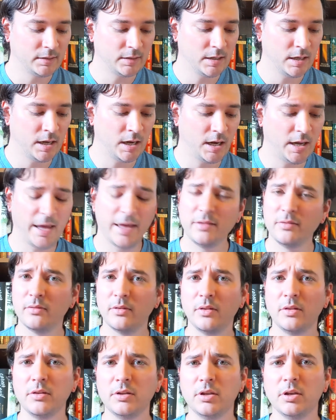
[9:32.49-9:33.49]
And
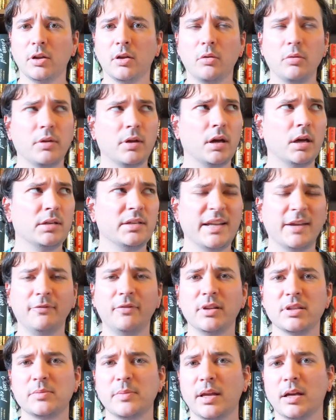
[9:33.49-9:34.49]
the
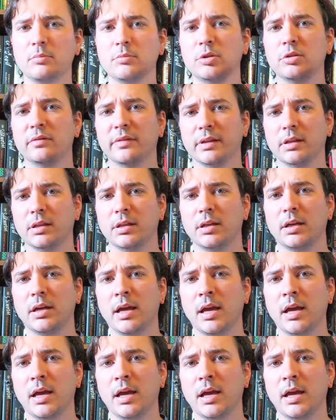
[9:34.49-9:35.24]
Netflix made a movie